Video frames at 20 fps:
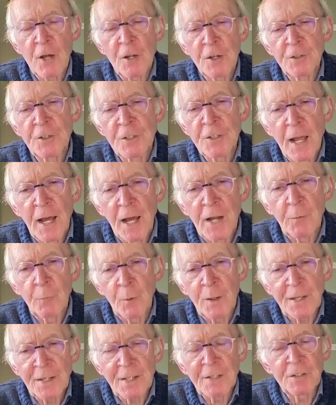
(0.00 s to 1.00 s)
around and
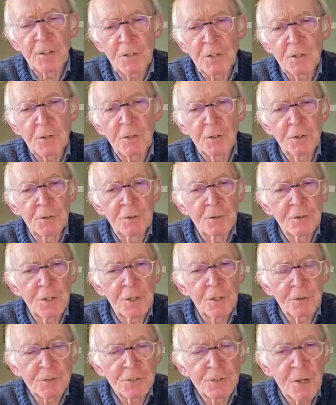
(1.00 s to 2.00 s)
waiting to do,
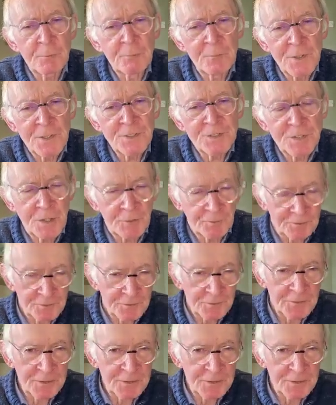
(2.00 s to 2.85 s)
some mischief.